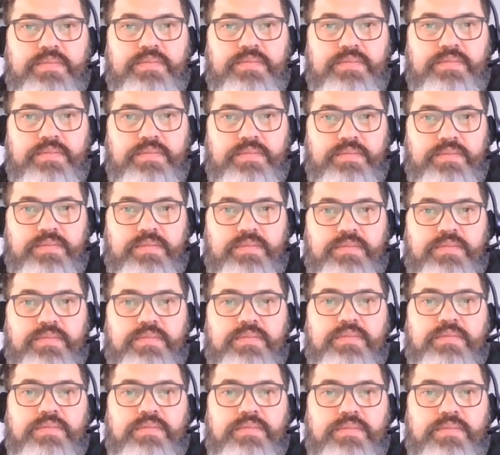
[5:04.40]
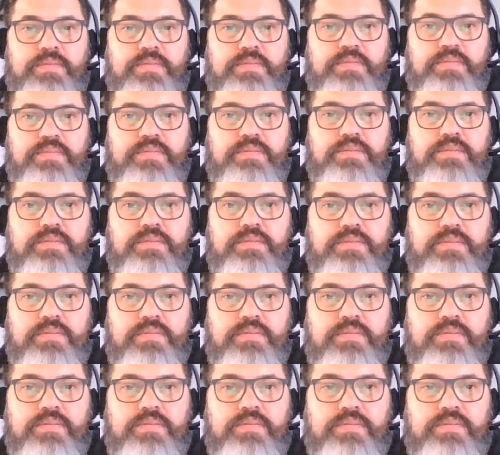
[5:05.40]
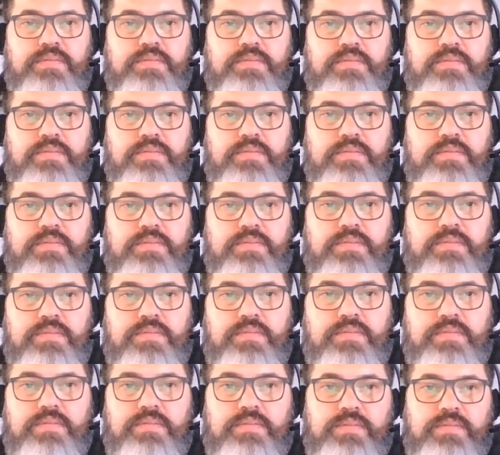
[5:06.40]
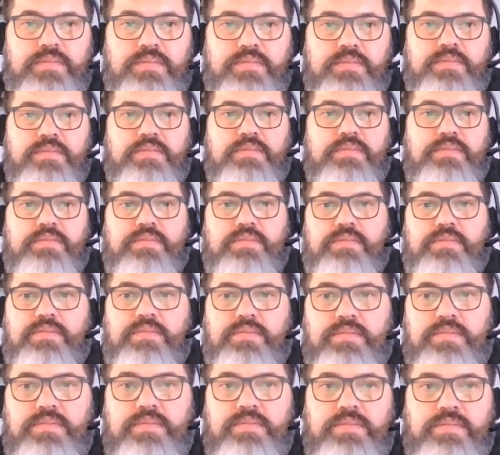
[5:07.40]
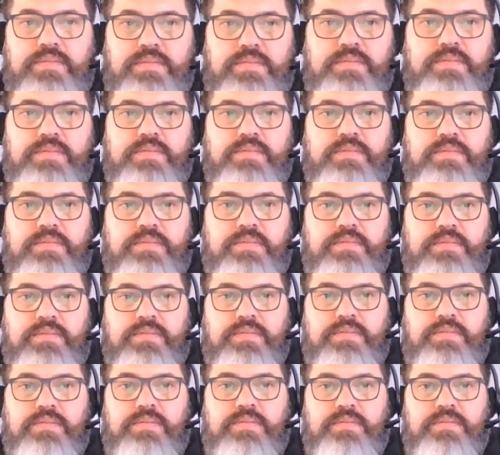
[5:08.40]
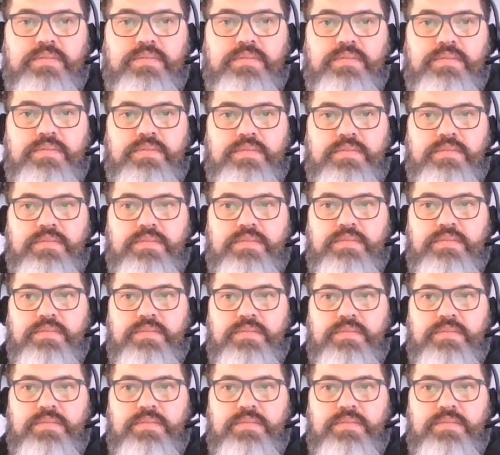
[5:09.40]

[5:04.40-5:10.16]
[no speech]